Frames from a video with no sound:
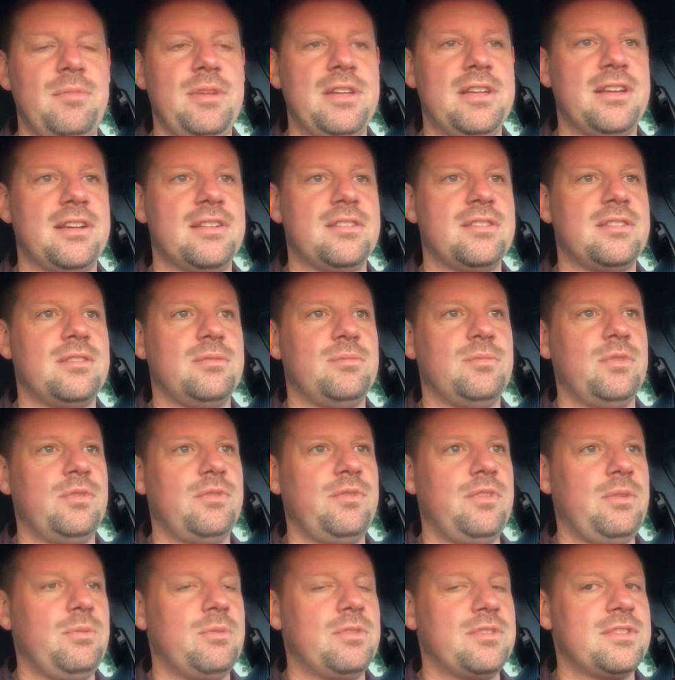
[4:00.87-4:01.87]
because the
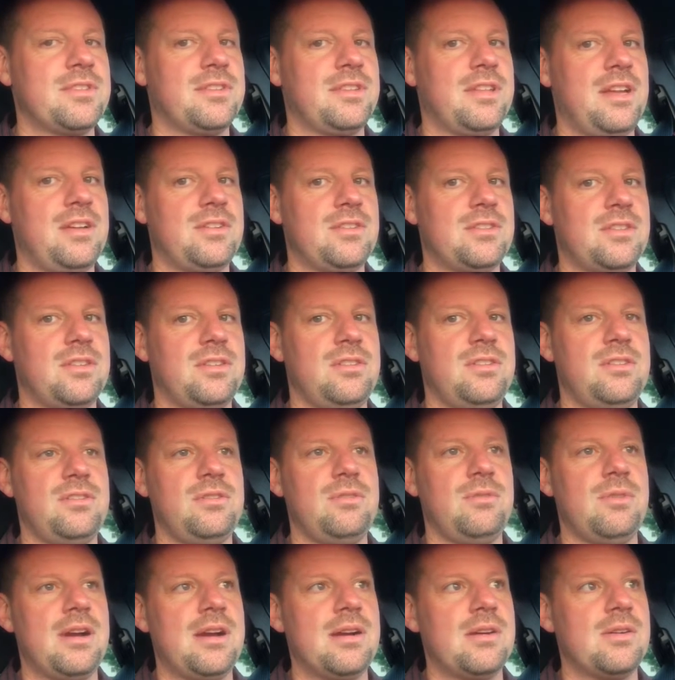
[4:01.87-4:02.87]
movie was less than
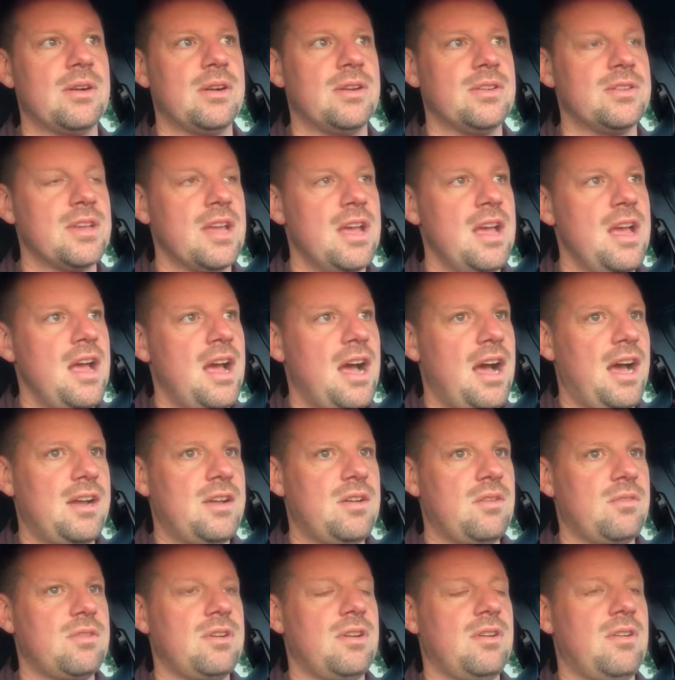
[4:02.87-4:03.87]
two hours. I
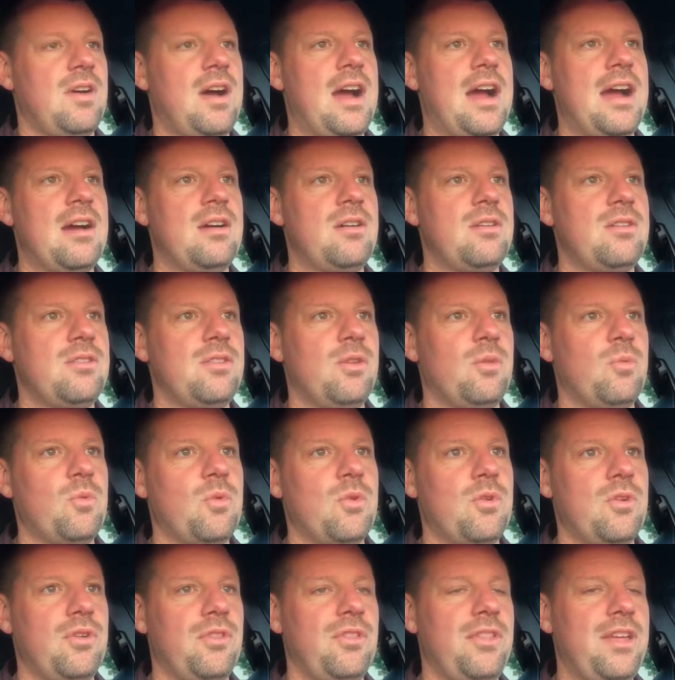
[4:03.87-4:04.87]
don't know how in the
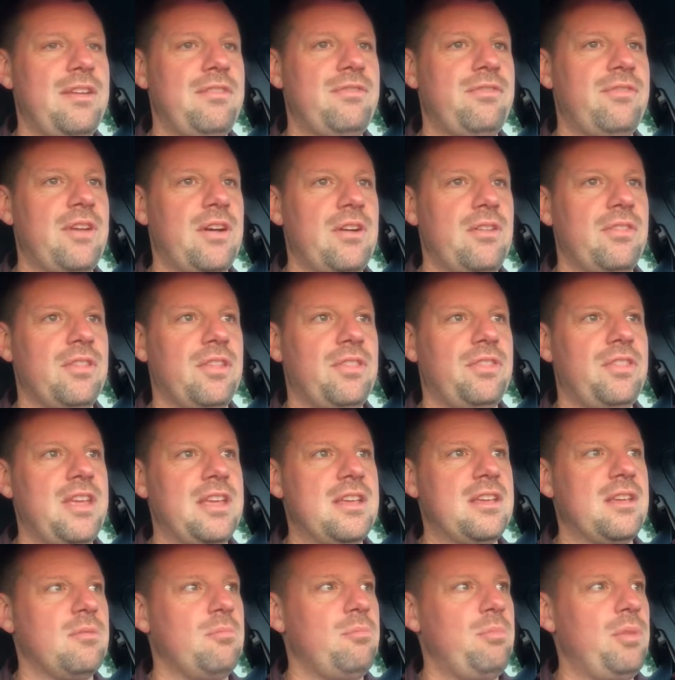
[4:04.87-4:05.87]
world they felt that they
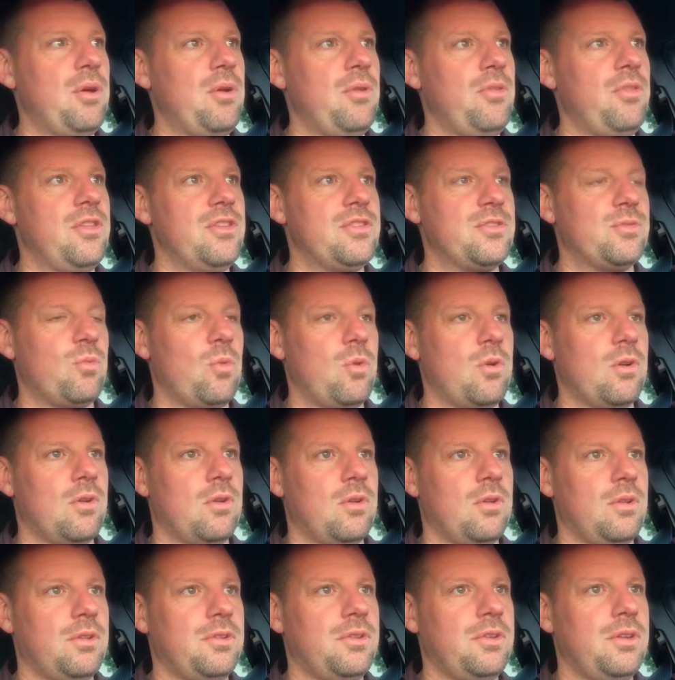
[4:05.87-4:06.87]
could build this
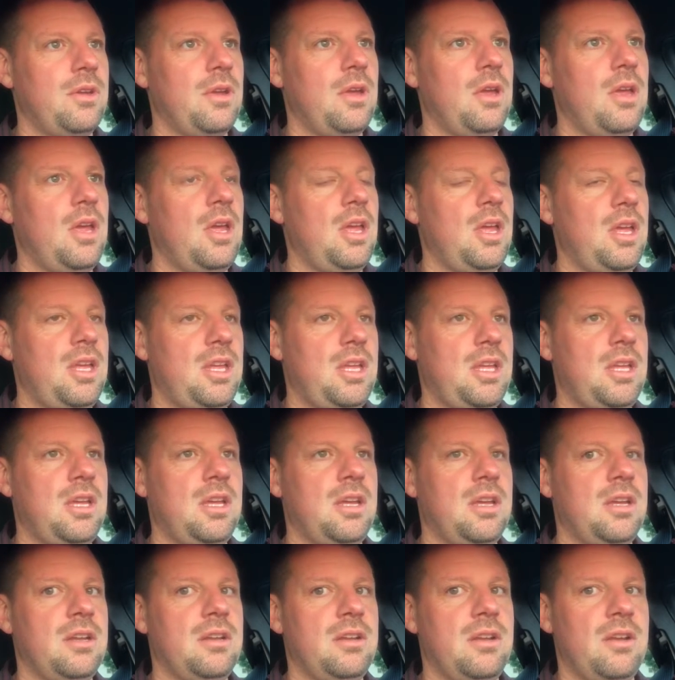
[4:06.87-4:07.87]
world
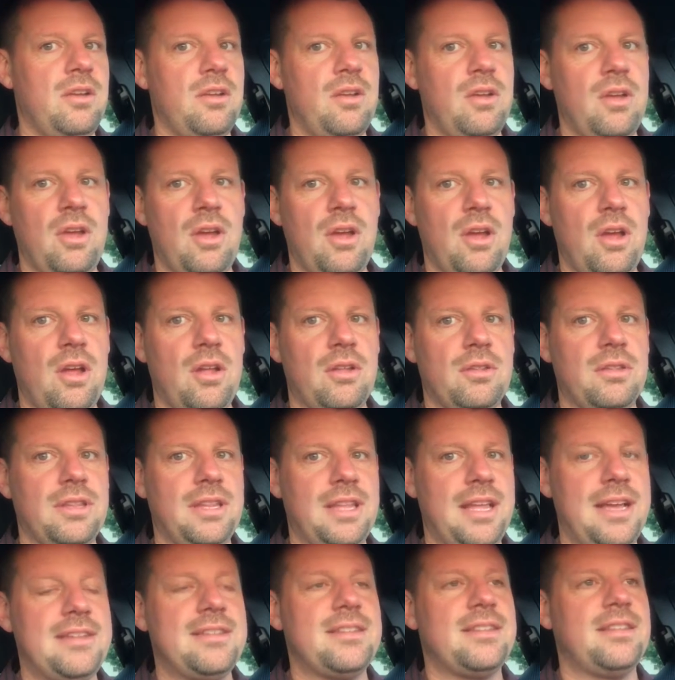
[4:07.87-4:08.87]
in
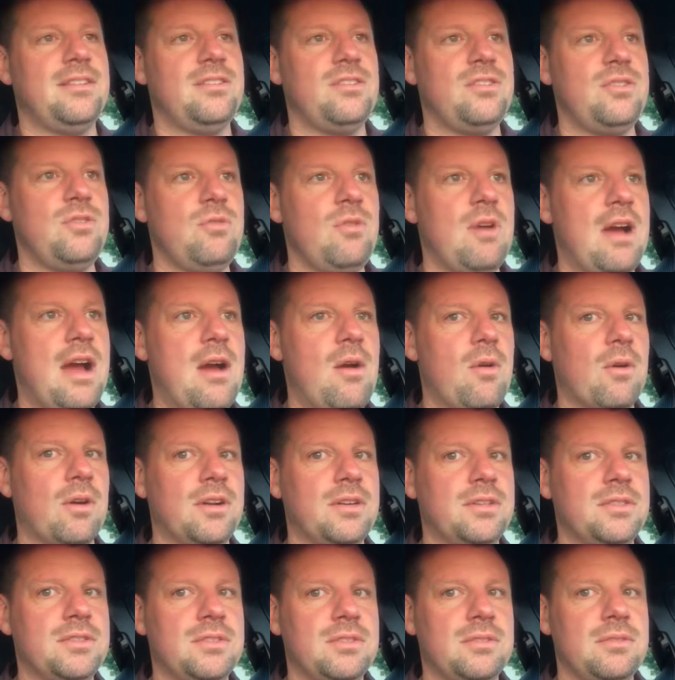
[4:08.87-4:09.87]
less than two
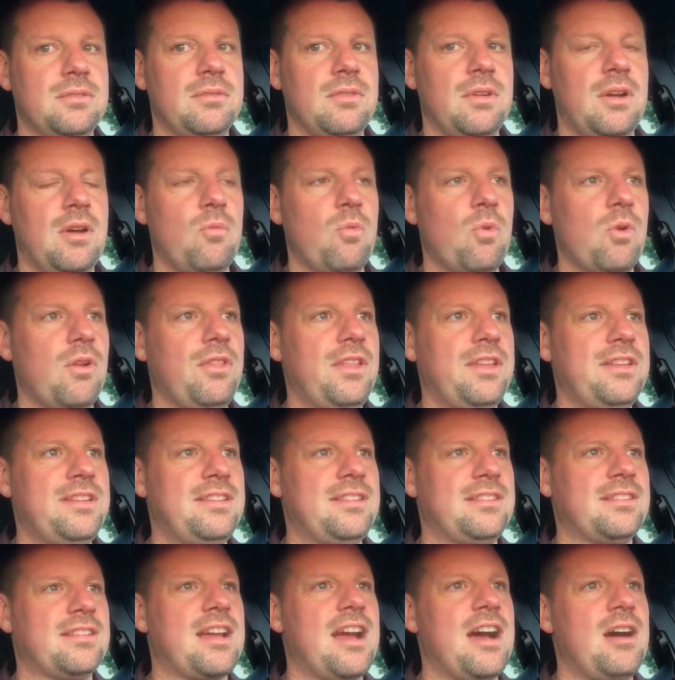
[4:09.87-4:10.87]
hours. A world that's
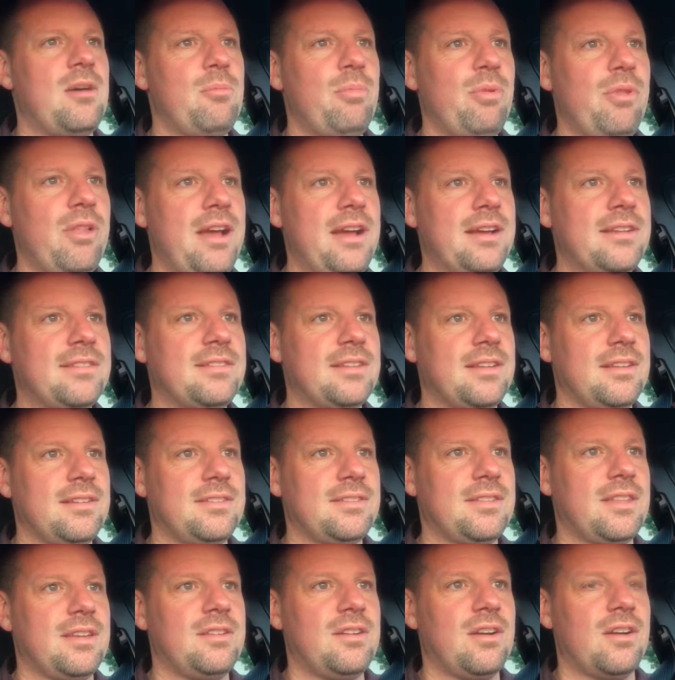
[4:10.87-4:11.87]
as complex
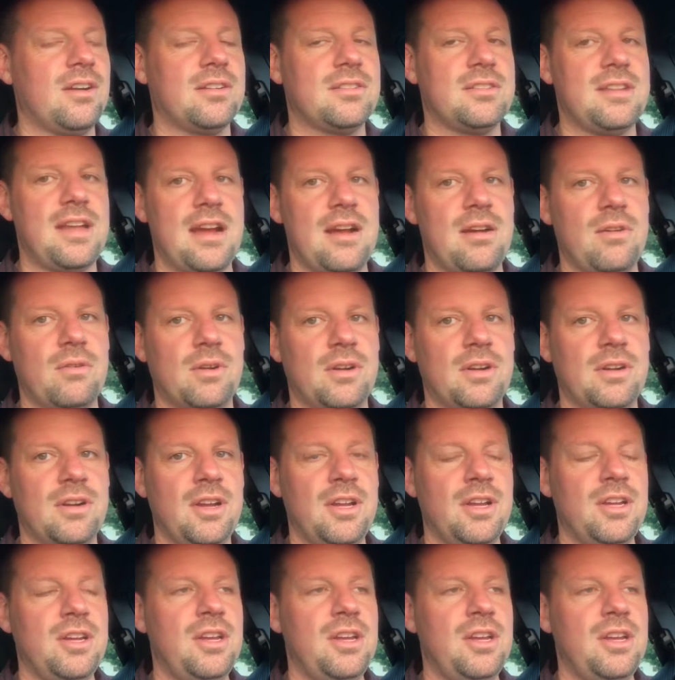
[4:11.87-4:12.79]
as the Dark Tower